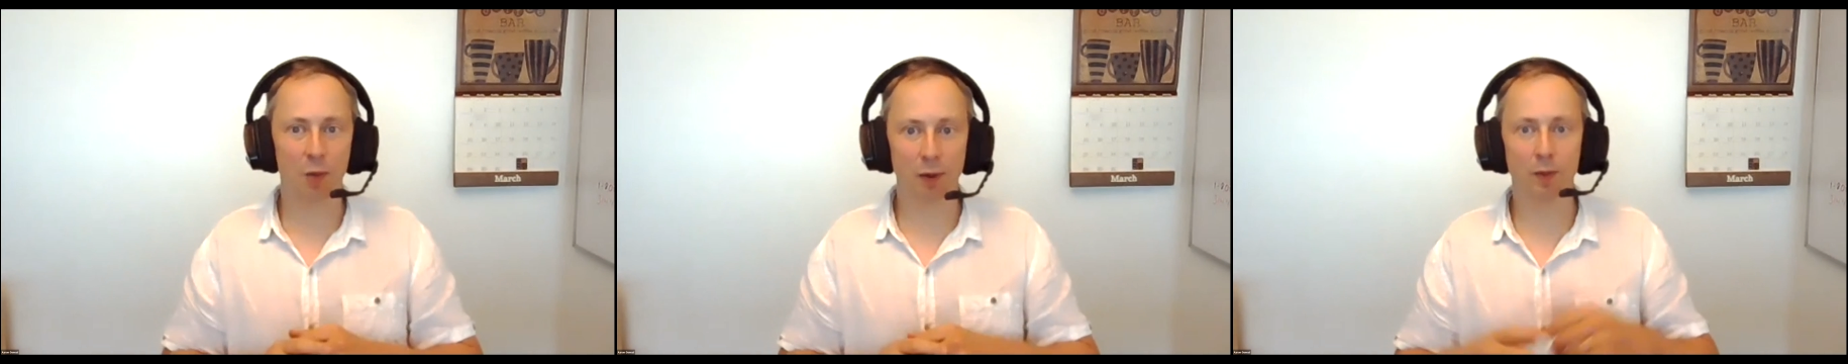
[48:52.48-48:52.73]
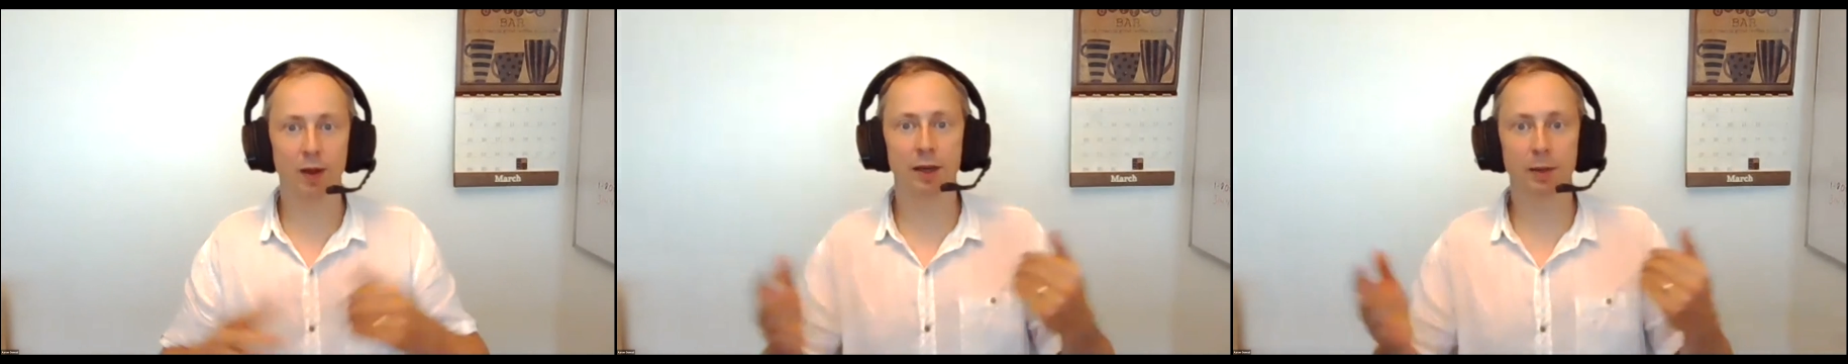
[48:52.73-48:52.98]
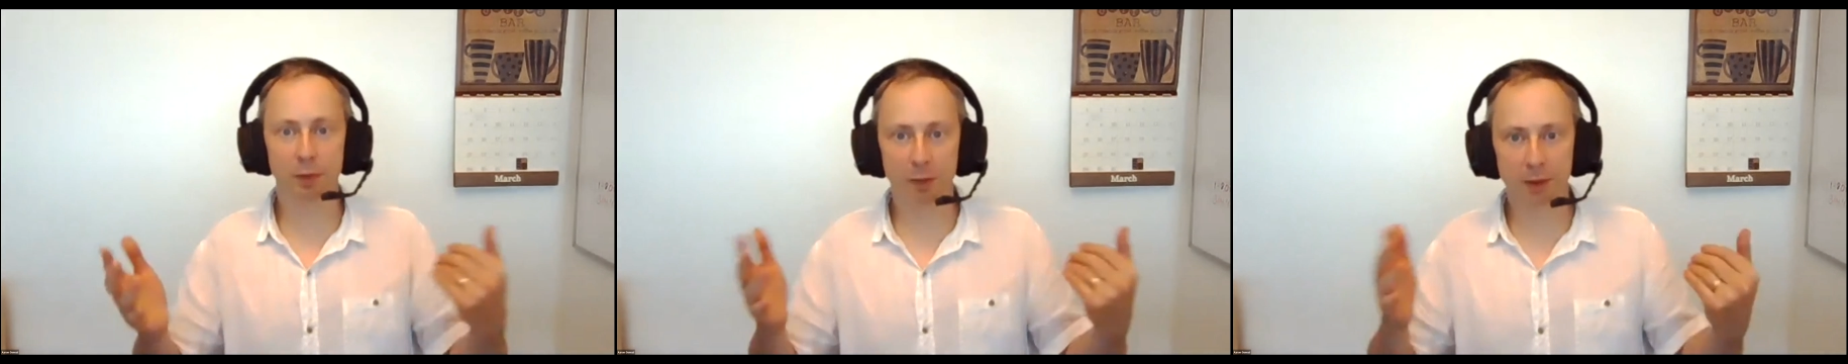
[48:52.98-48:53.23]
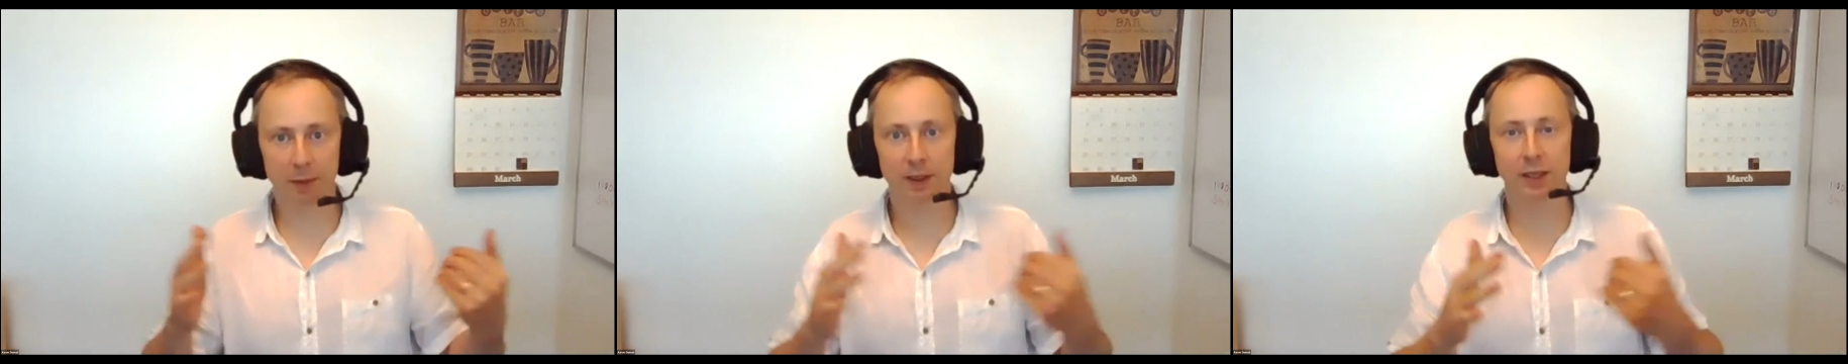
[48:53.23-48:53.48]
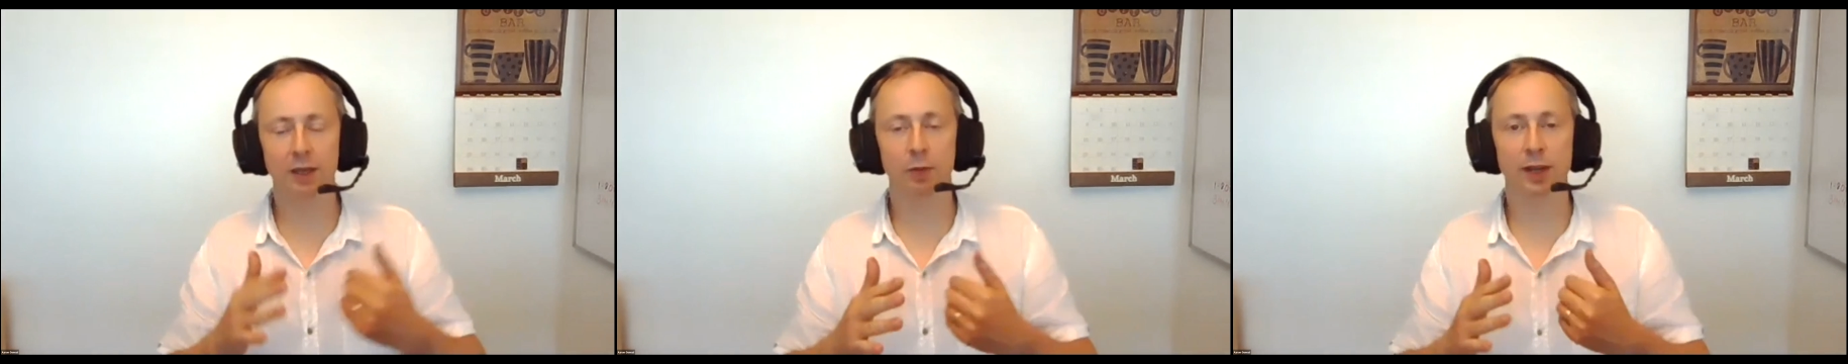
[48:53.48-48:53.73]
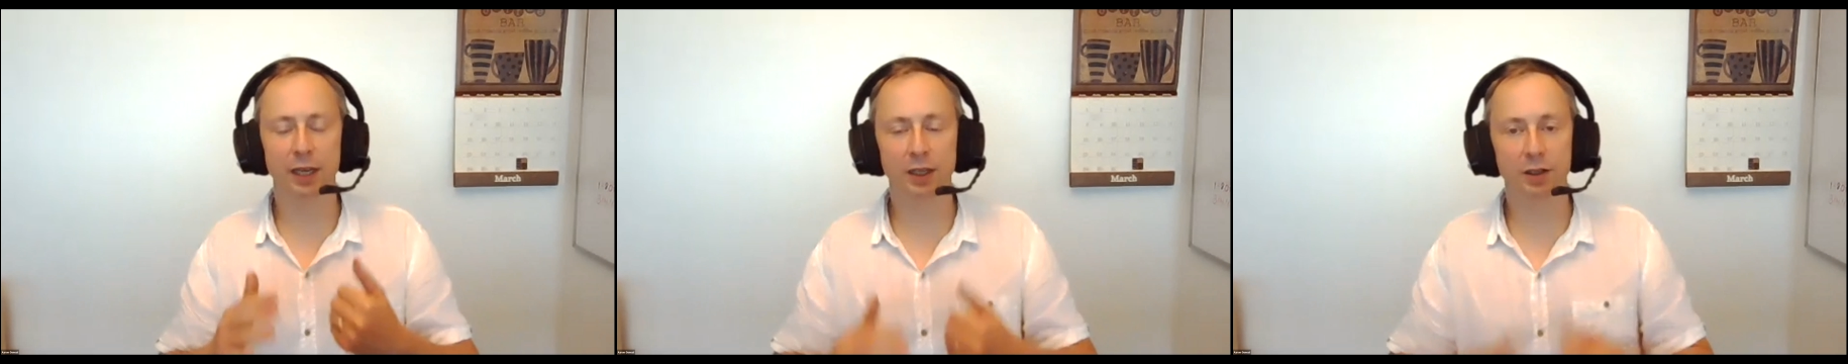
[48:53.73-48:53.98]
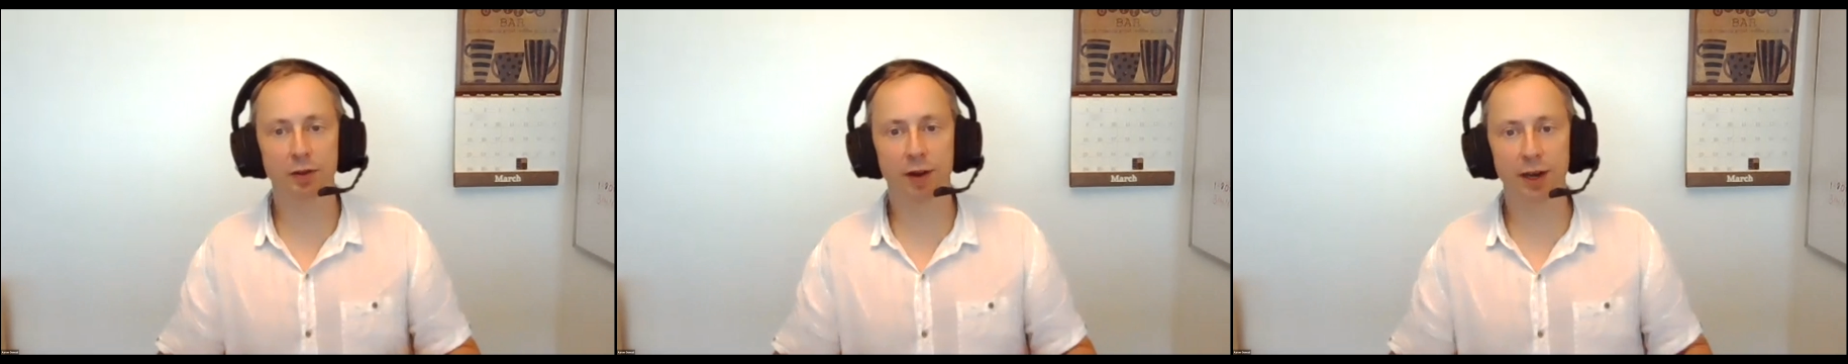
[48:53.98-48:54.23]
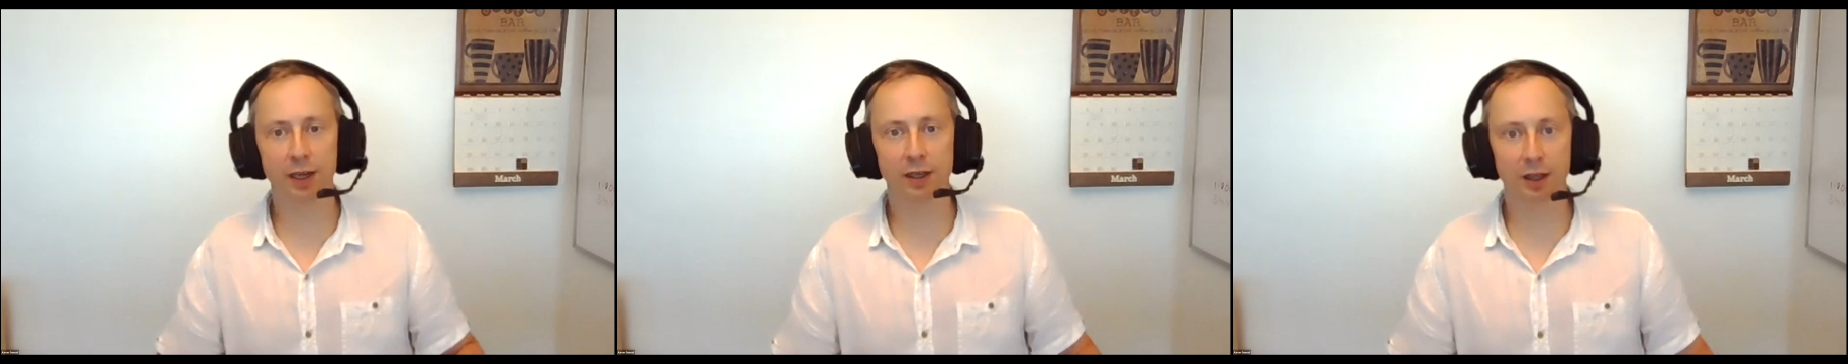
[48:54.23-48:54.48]
We want them to be able to
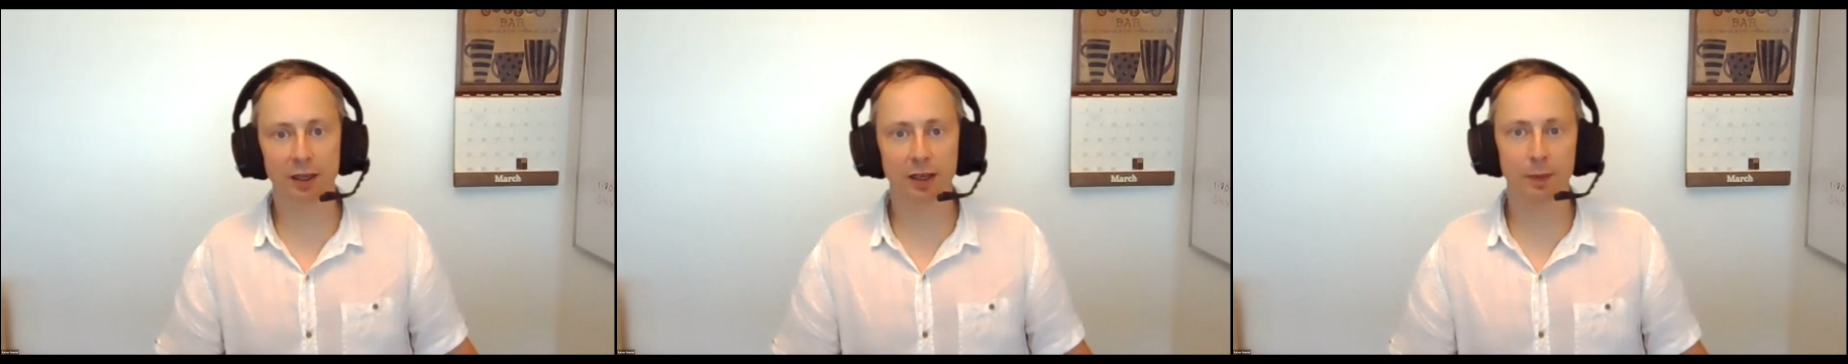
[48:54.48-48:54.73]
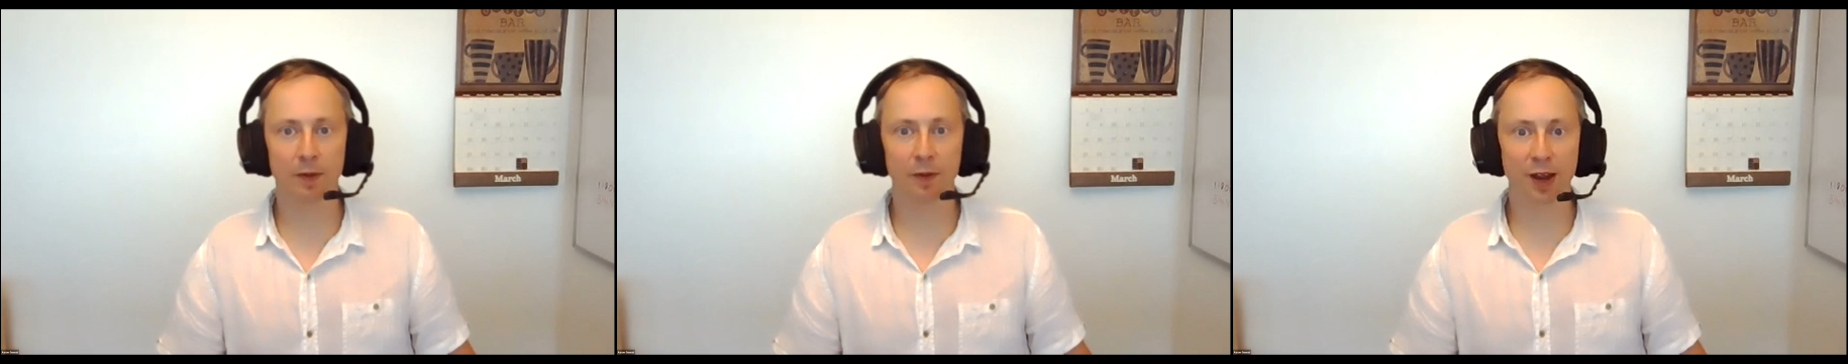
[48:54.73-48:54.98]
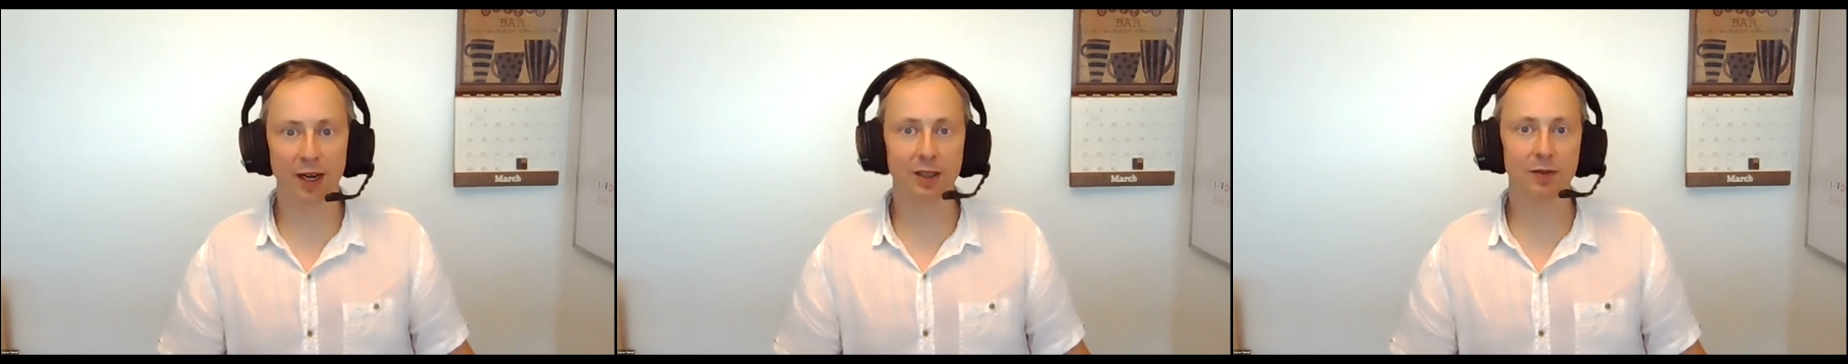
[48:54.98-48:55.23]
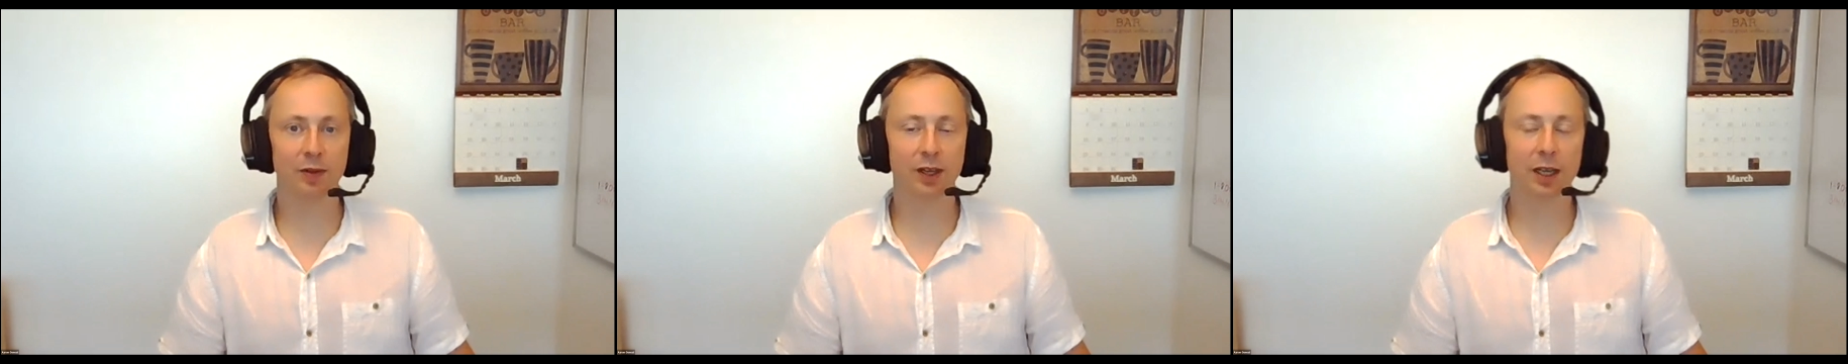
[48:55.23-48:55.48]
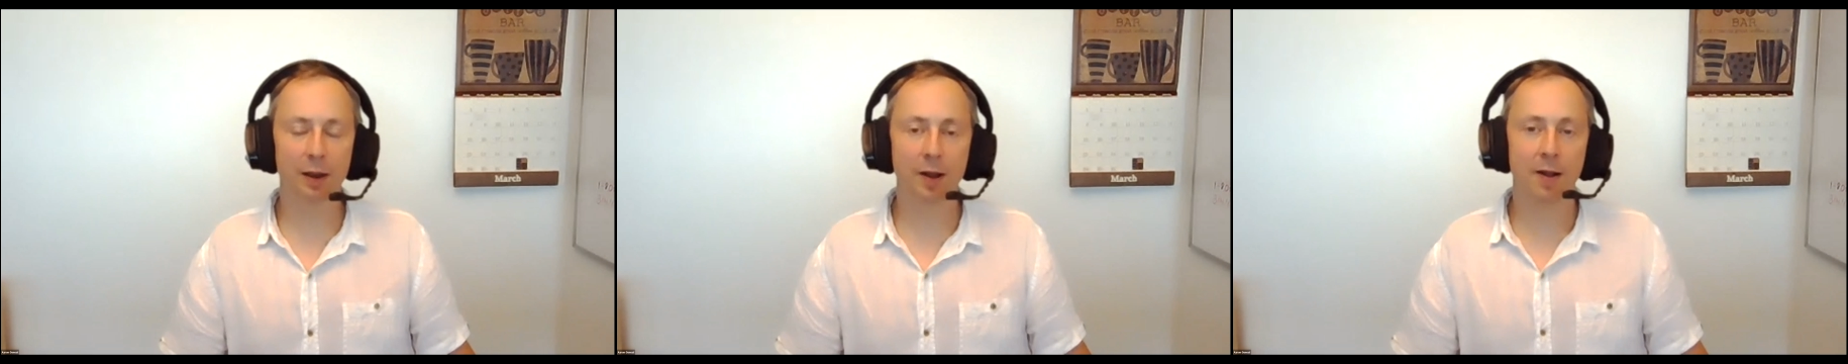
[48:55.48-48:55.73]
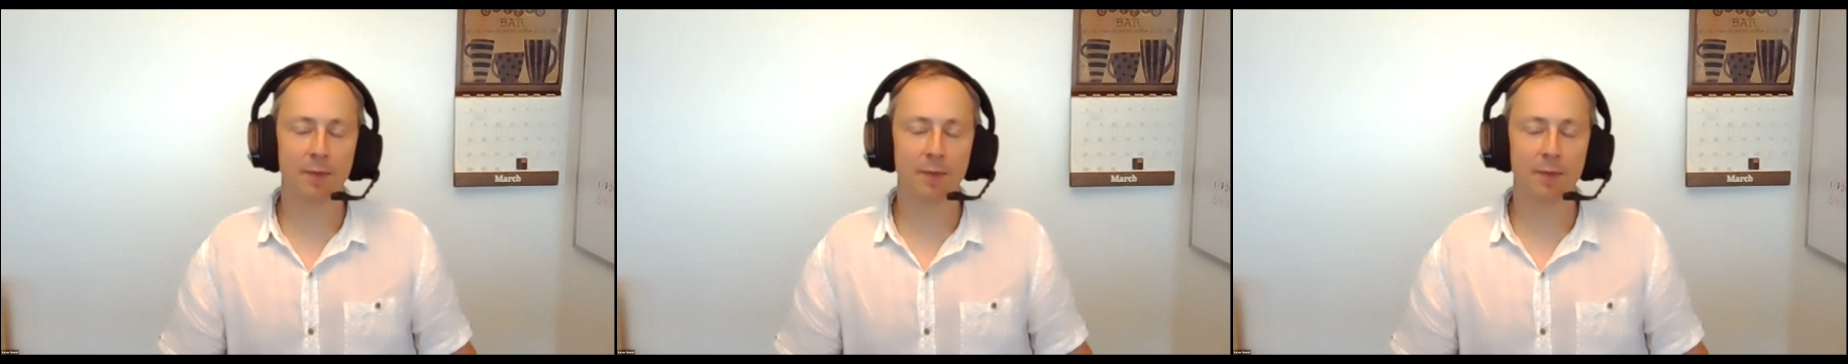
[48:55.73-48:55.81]
reintegrate into the team effectively.